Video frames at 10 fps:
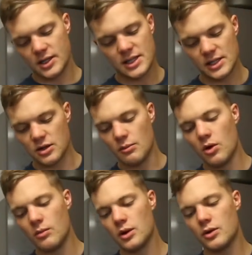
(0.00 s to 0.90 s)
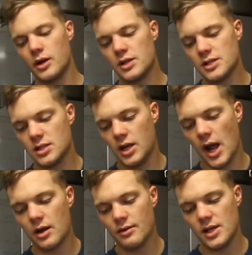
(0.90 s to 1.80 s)
like I said, it's got more moderate
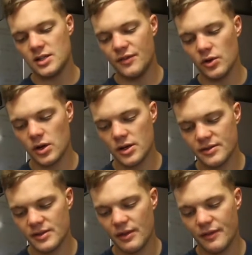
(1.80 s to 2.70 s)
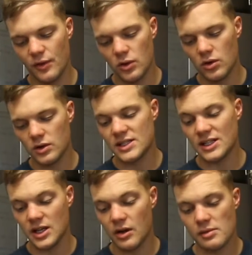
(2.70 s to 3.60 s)
calories, 474,
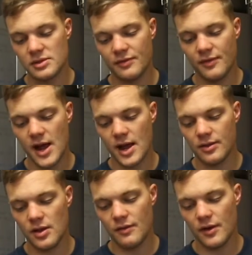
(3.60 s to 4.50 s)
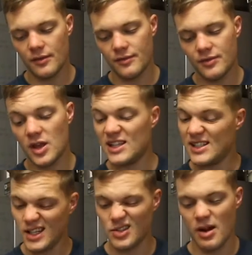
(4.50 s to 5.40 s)
16 grams of fat,
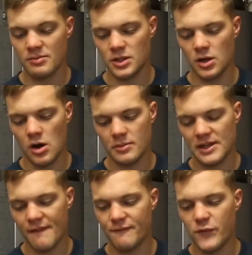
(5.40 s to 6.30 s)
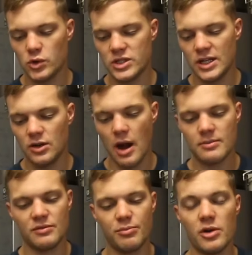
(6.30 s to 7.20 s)
36 grams of carbs and 40
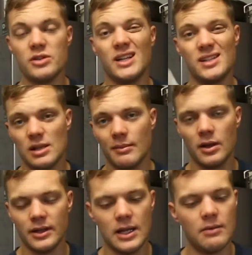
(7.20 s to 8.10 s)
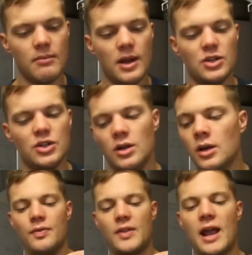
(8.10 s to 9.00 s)
grams of protein. And something that I didn't mention,
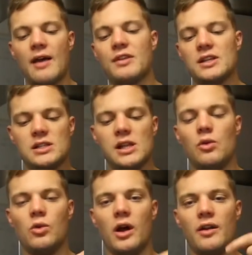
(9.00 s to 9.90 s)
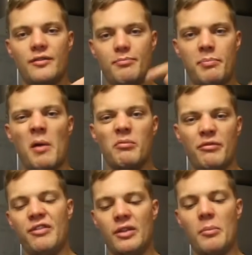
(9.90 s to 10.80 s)
they have this little kind of bump
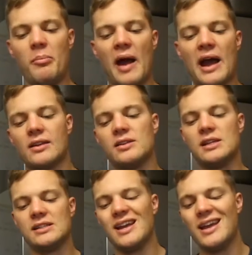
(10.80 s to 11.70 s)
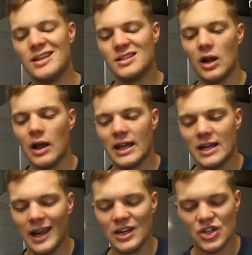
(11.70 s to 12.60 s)
at the back that says, eat like
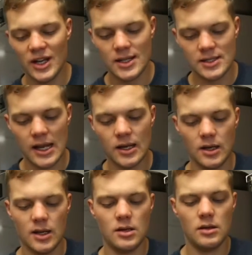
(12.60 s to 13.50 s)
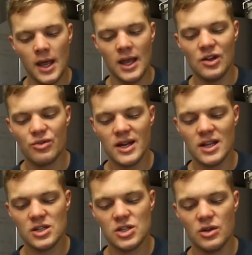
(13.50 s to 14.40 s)
nature intended.
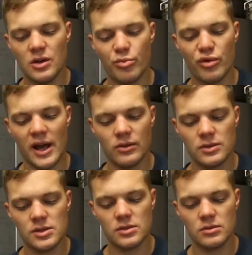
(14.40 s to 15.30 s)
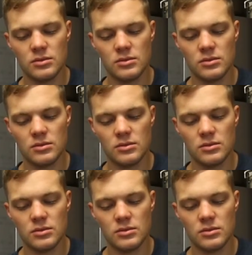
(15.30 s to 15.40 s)
Ingredients you can pronounce,